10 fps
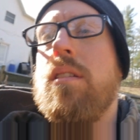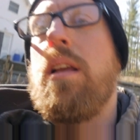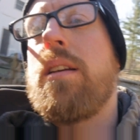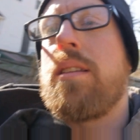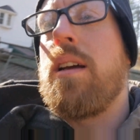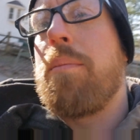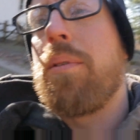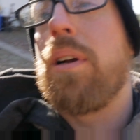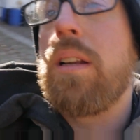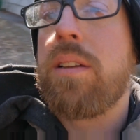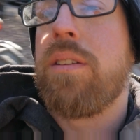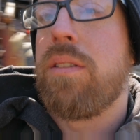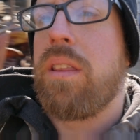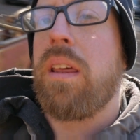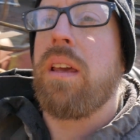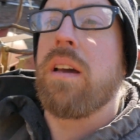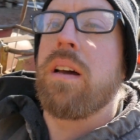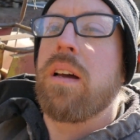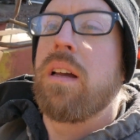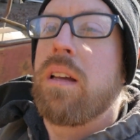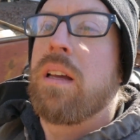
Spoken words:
Next up we're going to do the, I'm